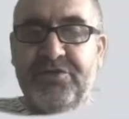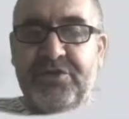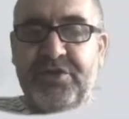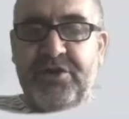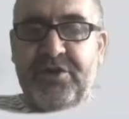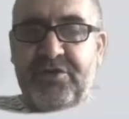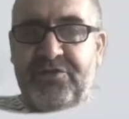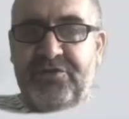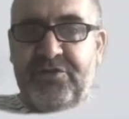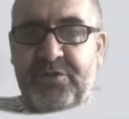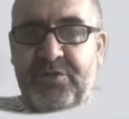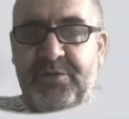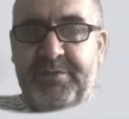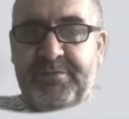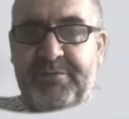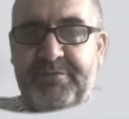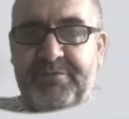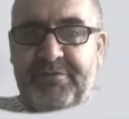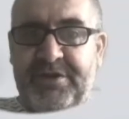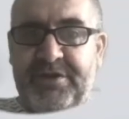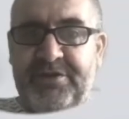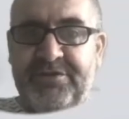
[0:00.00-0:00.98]
go to
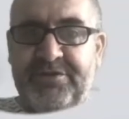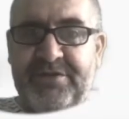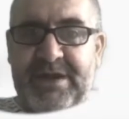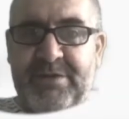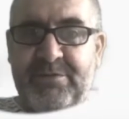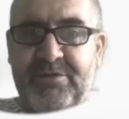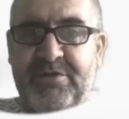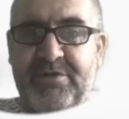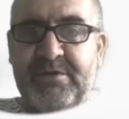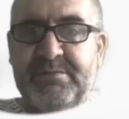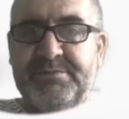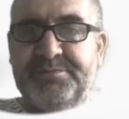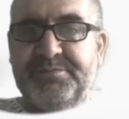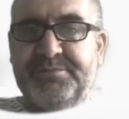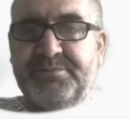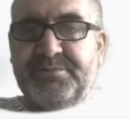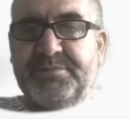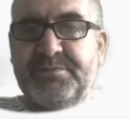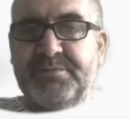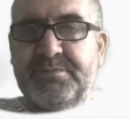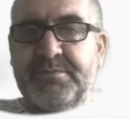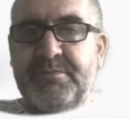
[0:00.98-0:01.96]
free sound,
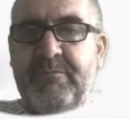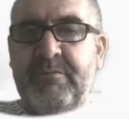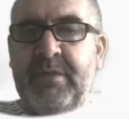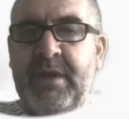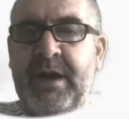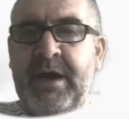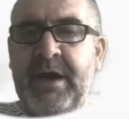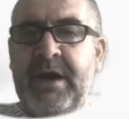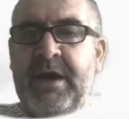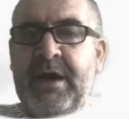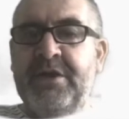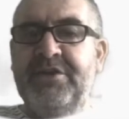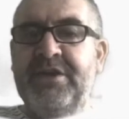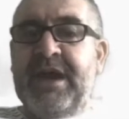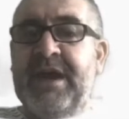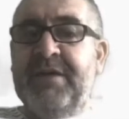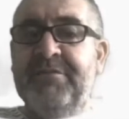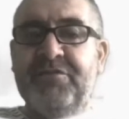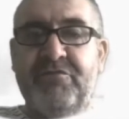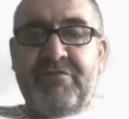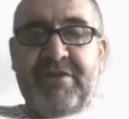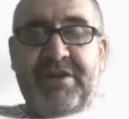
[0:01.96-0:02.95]
and you
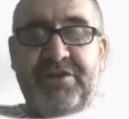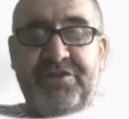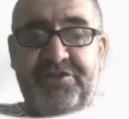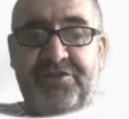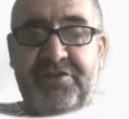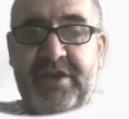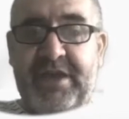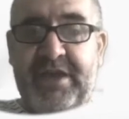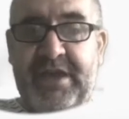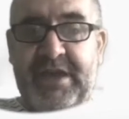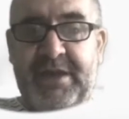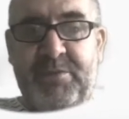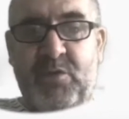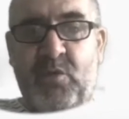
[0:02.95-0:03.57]
have to register here,